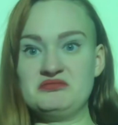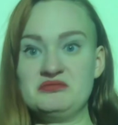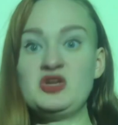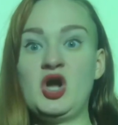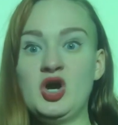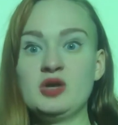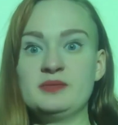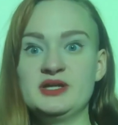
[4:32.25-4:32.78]

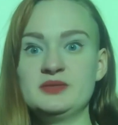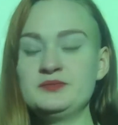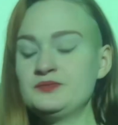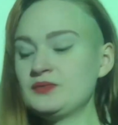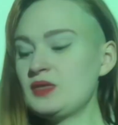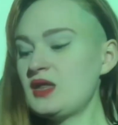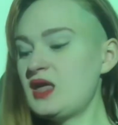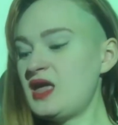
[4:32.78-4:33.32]
carbon,
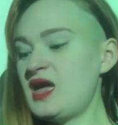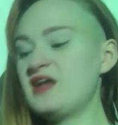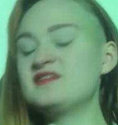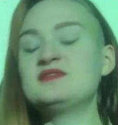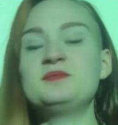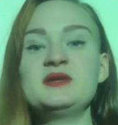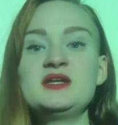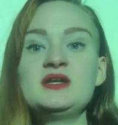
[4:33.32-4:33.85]
has
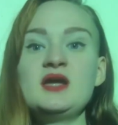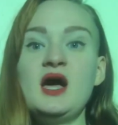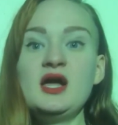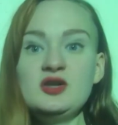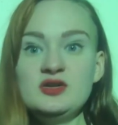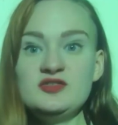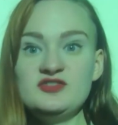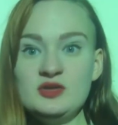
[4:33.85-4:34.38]
been
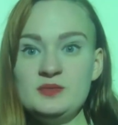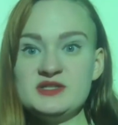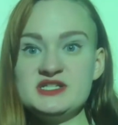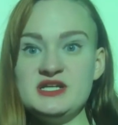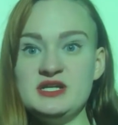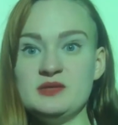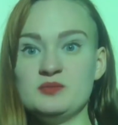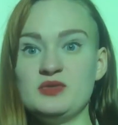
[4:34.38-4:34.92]
under so much
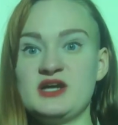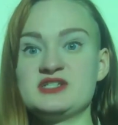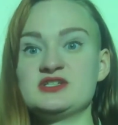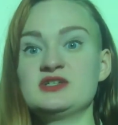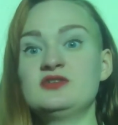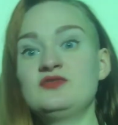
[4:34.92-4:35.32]
heat and pressure